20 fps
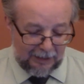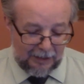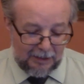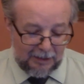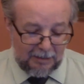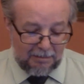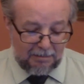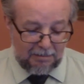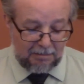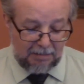
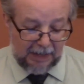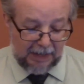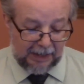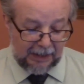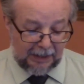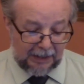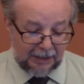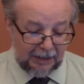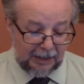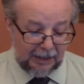
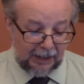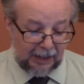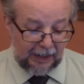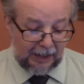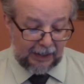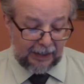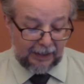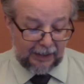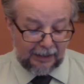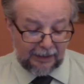Many
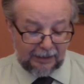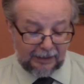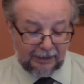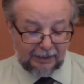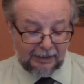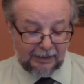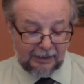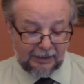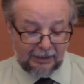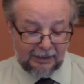today
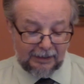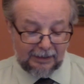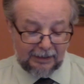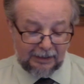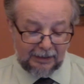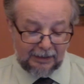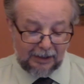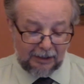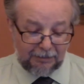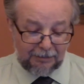
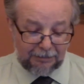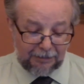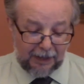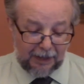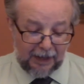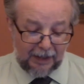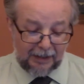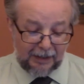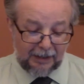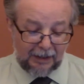are
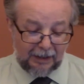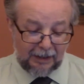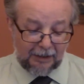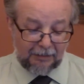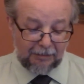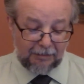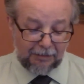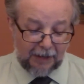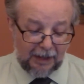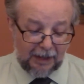finding
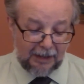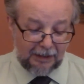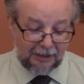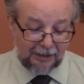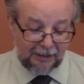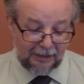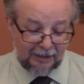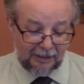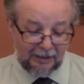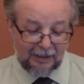faith
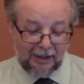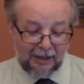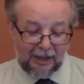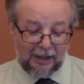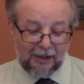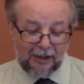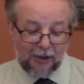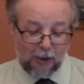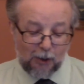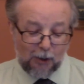
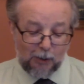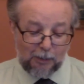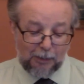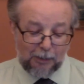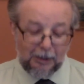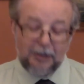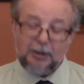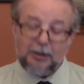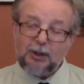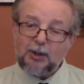and hope
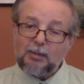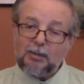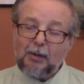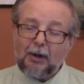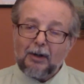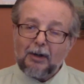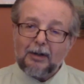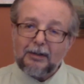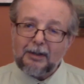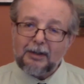in
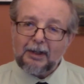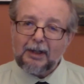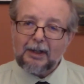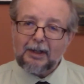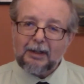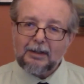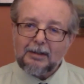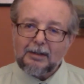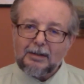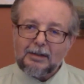small
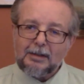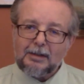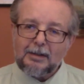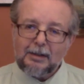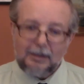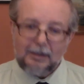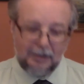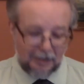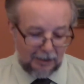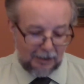things,
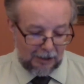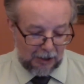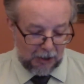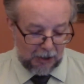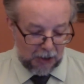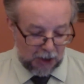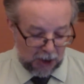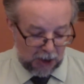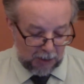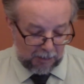
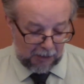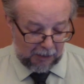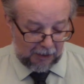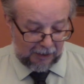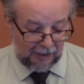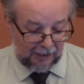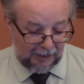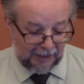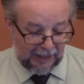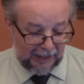
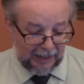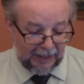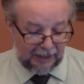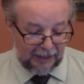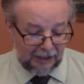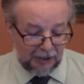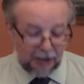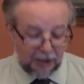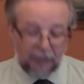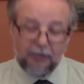small
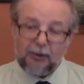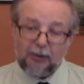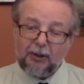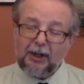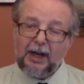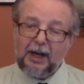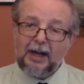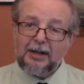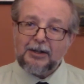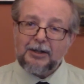acts of
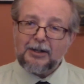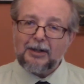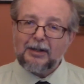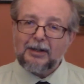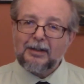creation,